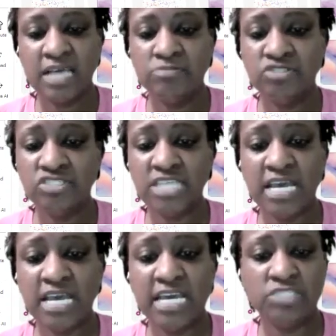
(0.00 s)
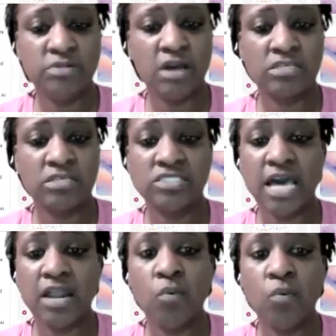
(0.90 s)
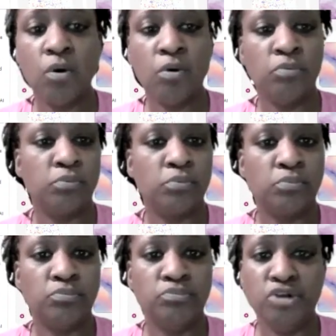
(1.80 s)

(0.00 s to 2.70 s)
Because I'm just taking extra precautions. I don't want